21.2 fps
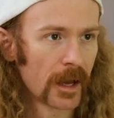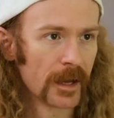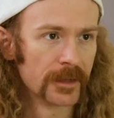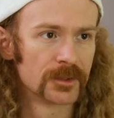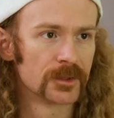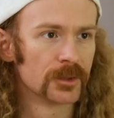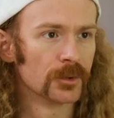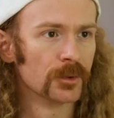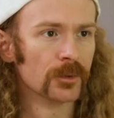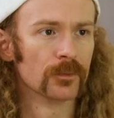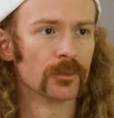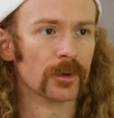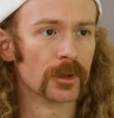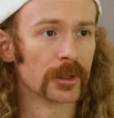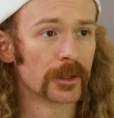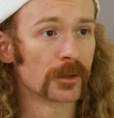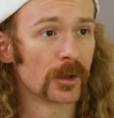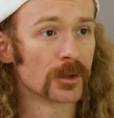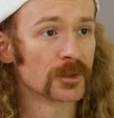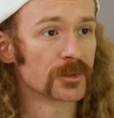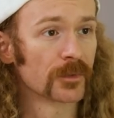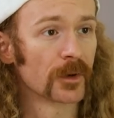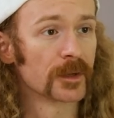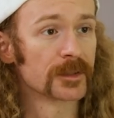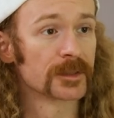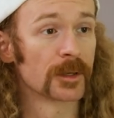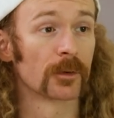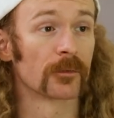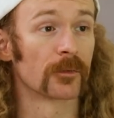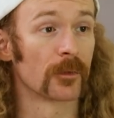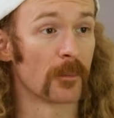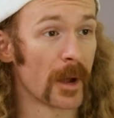I had two really close friends
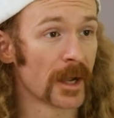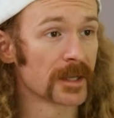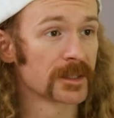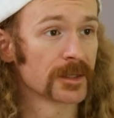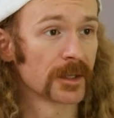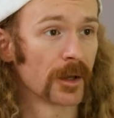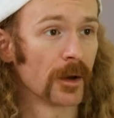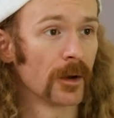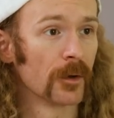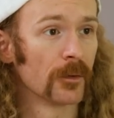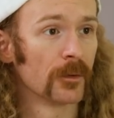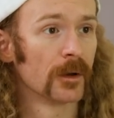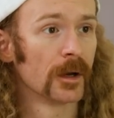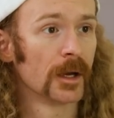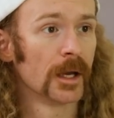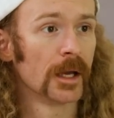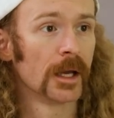that were from Mexico,